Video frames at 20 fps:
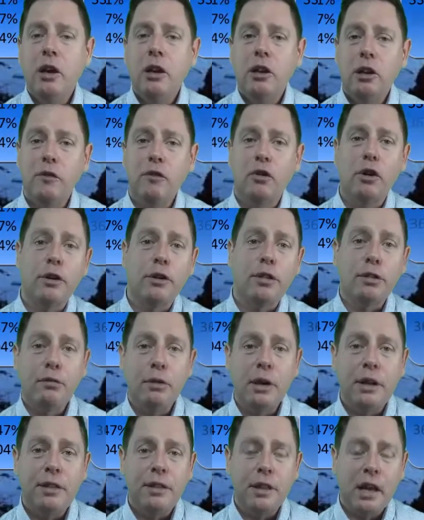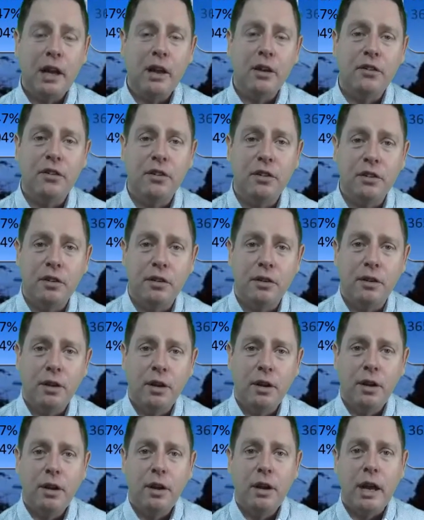you've got a
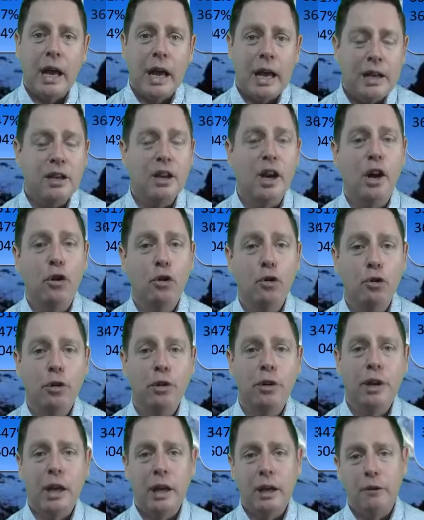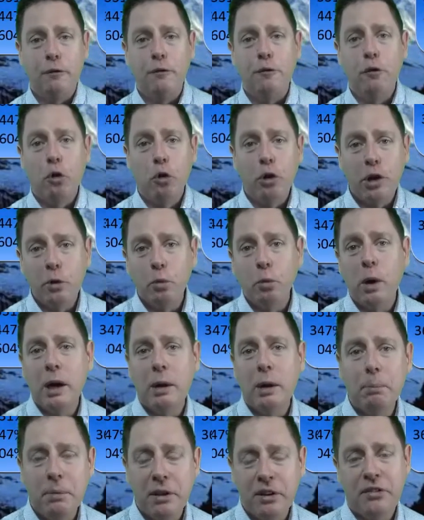
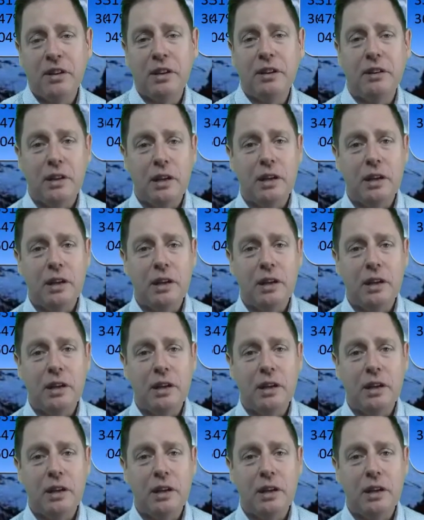3,841%